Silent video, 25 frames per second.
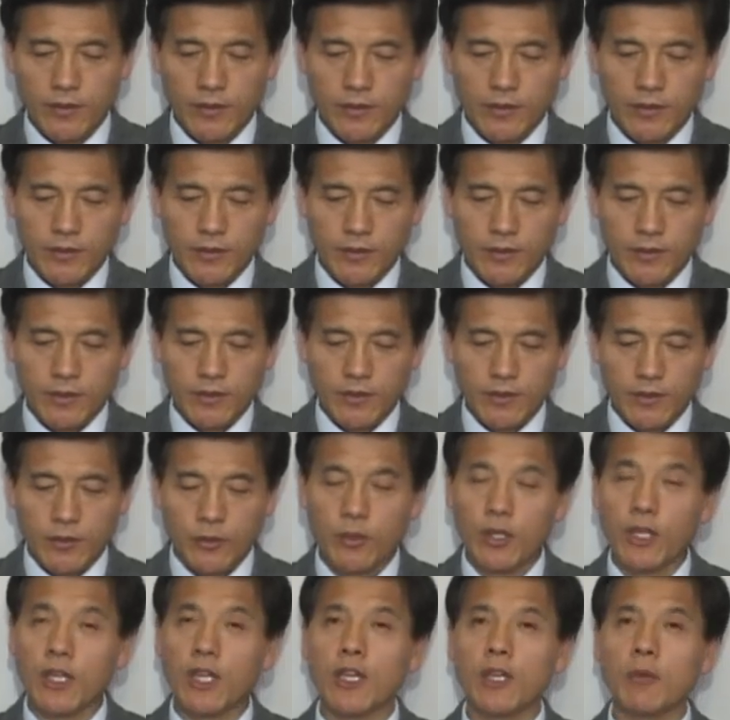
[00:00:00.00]
then
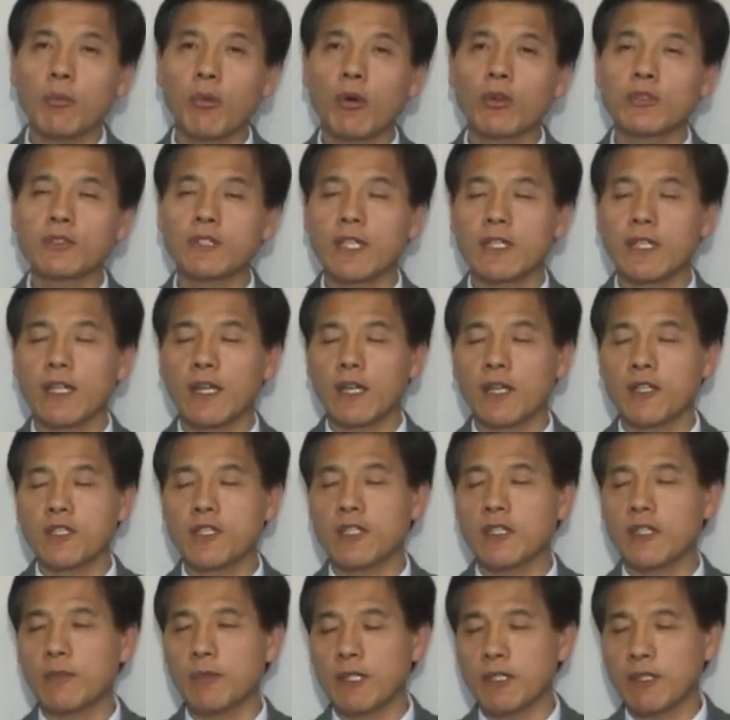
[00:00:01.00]
we can
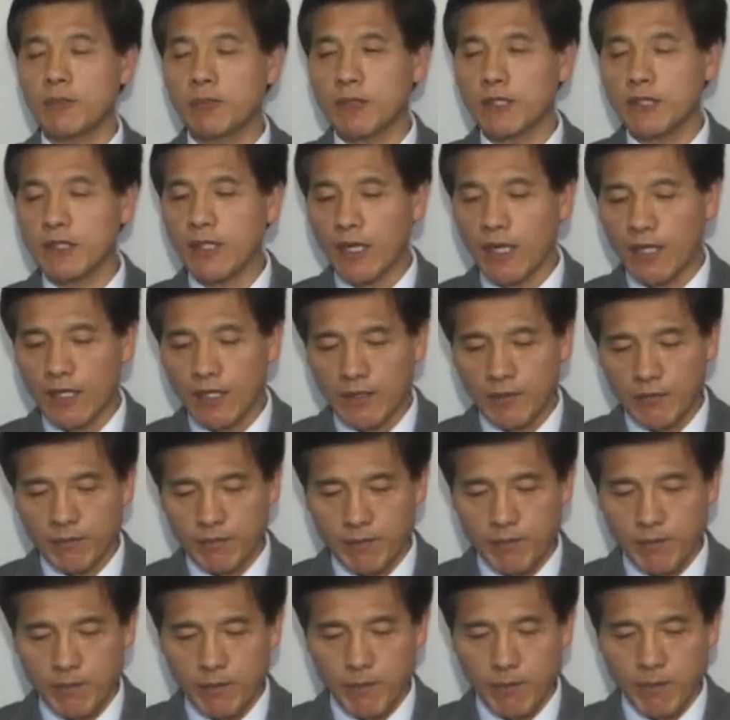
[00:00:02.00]
serve until the
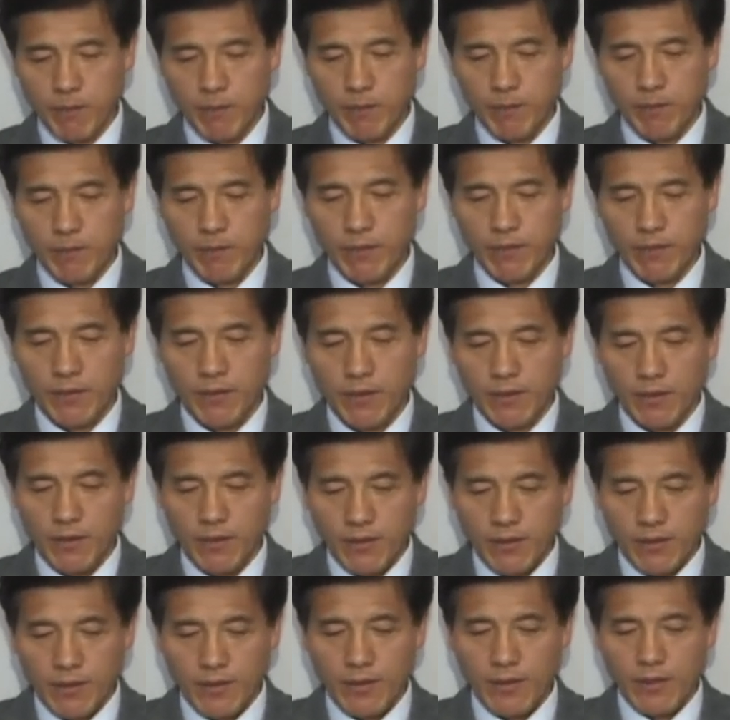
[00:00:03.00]
end.
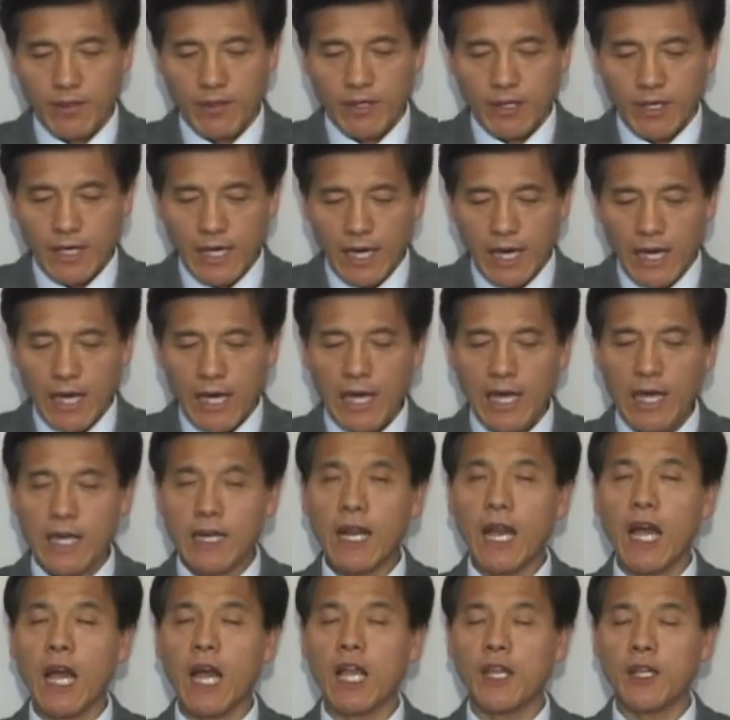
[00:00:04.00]

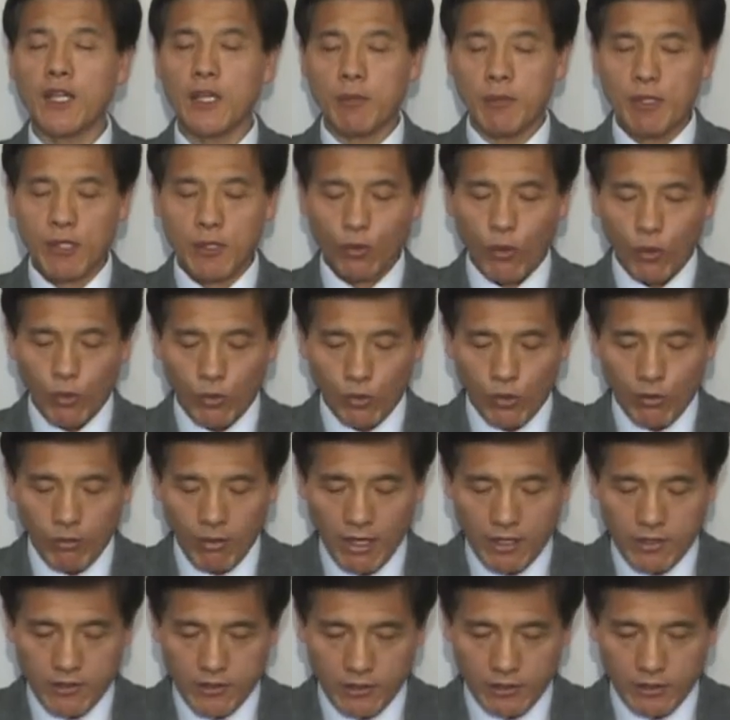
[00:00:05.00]
We are
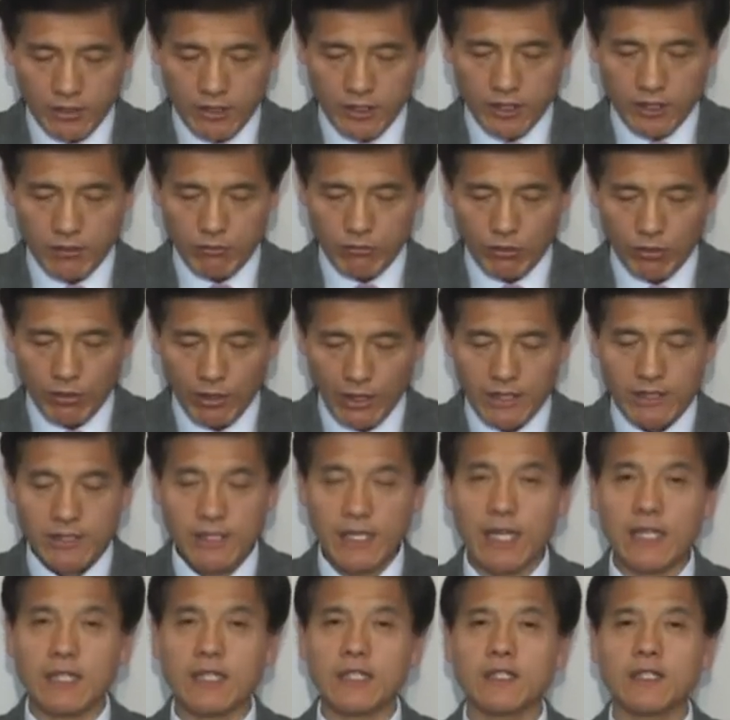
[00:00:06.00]
living in the end
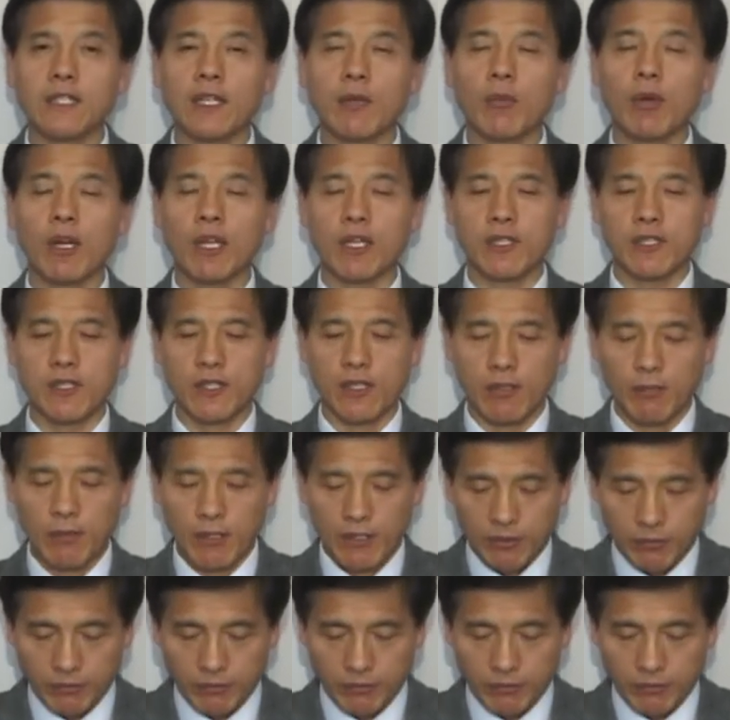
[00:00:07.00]
of times.